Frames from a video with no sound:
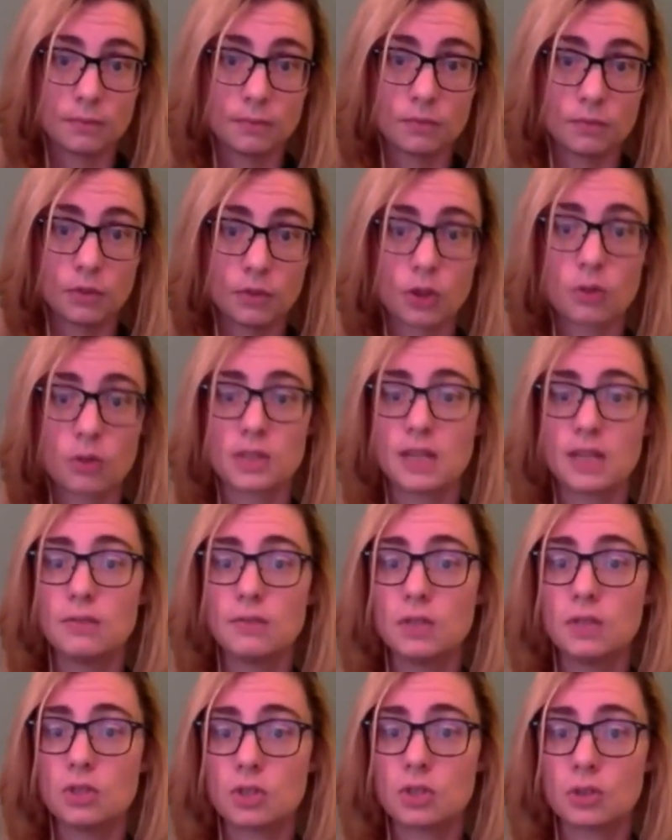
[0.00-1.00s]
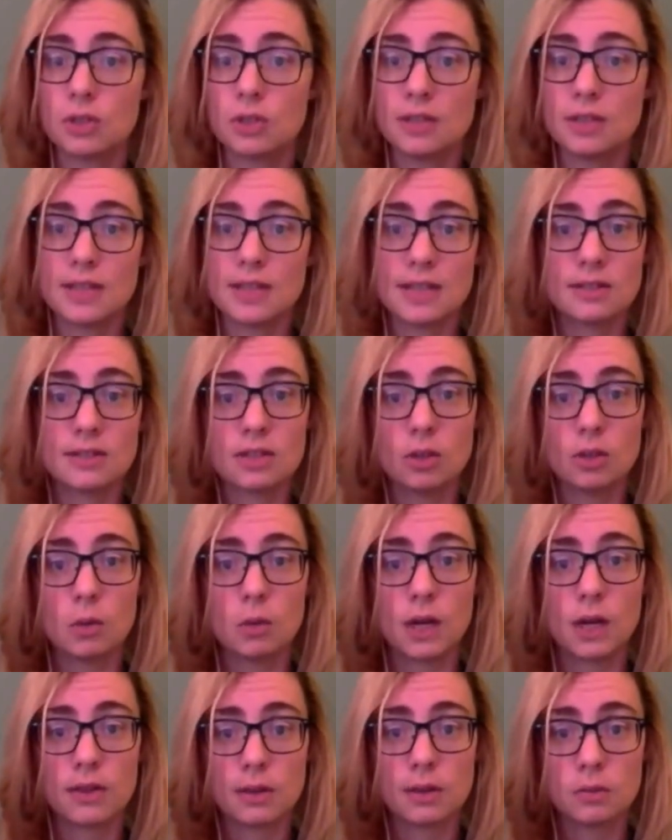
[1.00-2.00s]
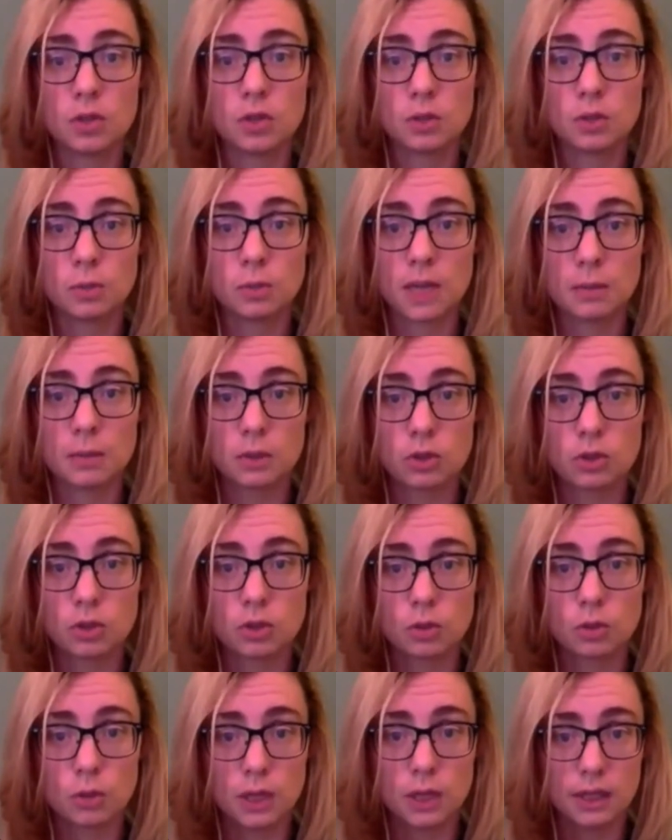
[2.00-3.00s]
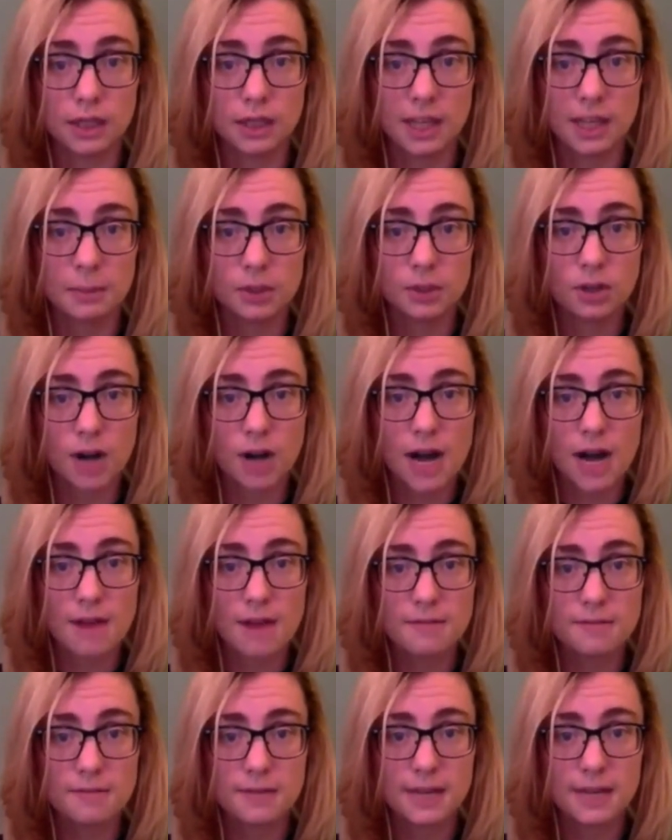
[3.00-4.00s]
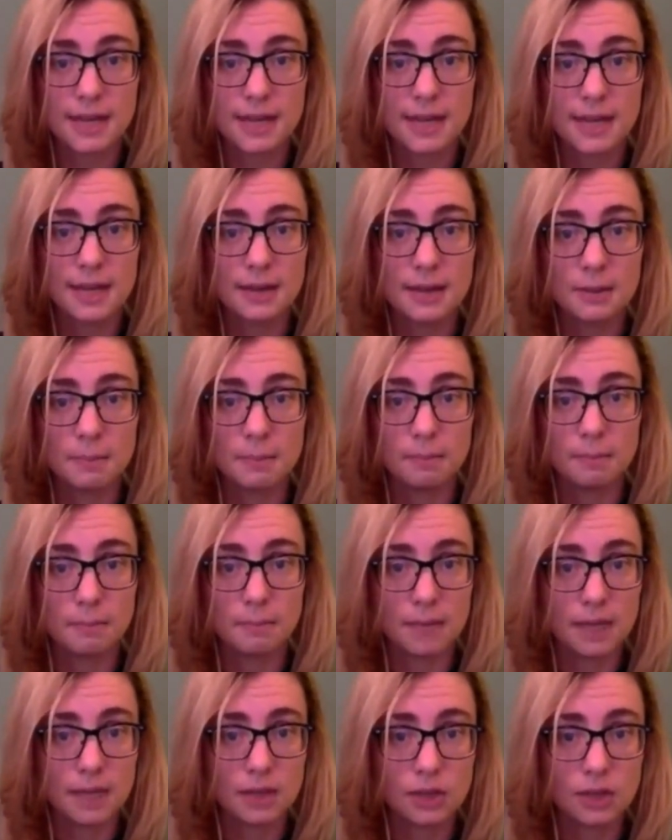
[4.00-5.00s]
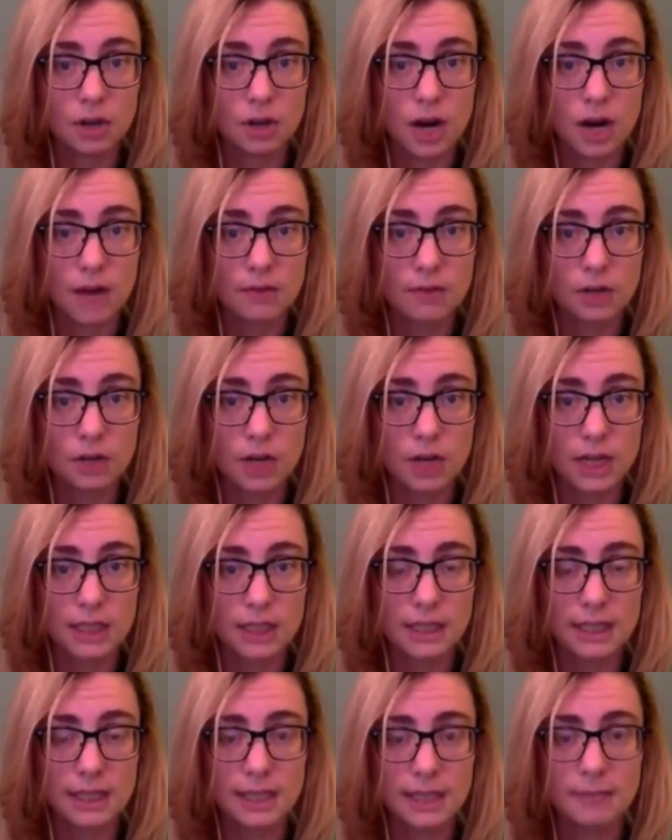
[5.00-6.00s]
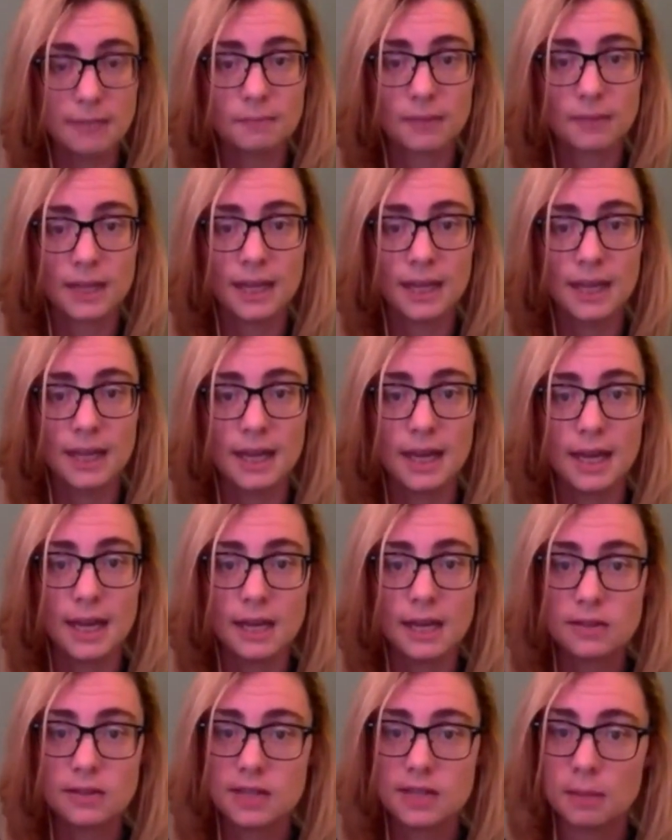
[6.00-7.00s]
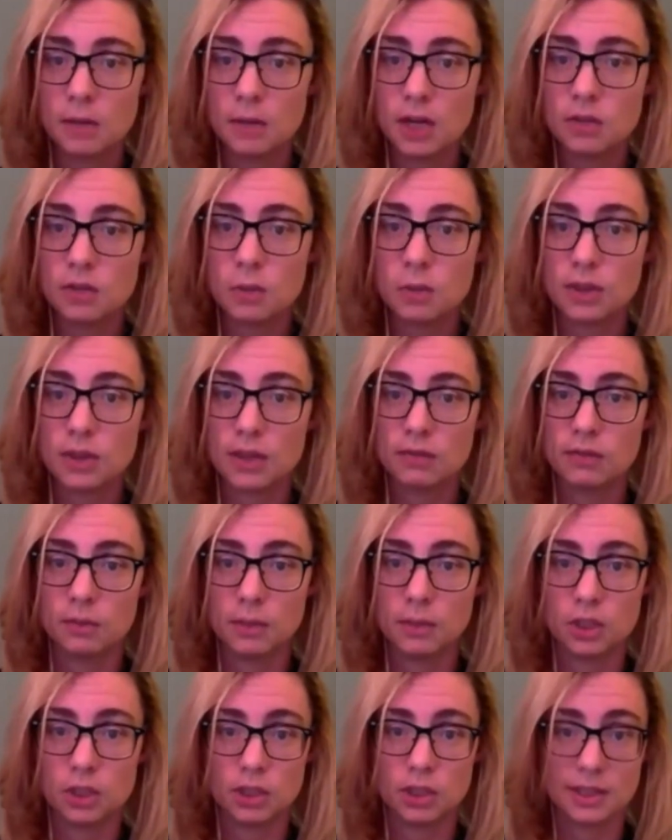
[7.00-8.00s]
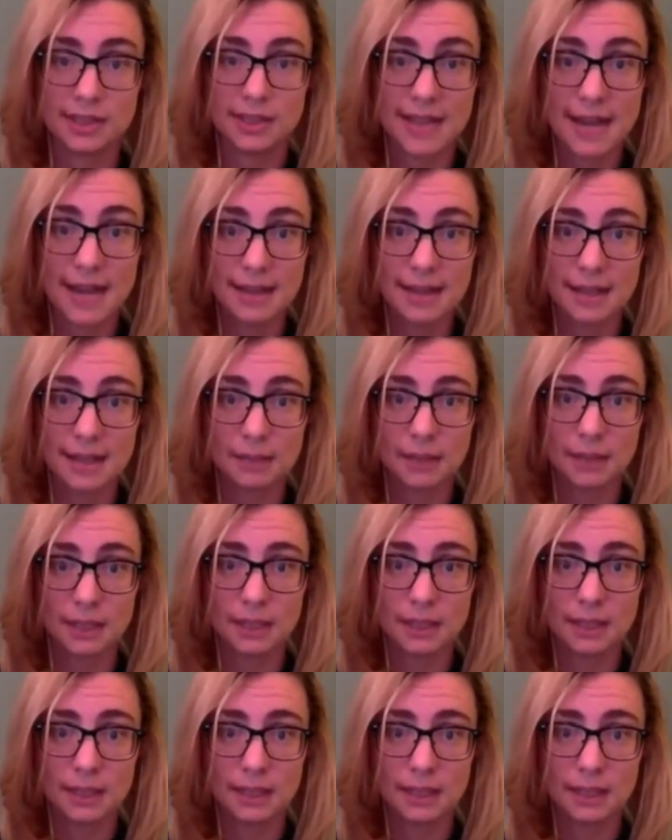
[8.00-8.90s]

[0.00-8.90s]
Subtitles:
For those gifted students, I still want them to be able to label the graph, make the graph correctly, and summarize what the information is telling me.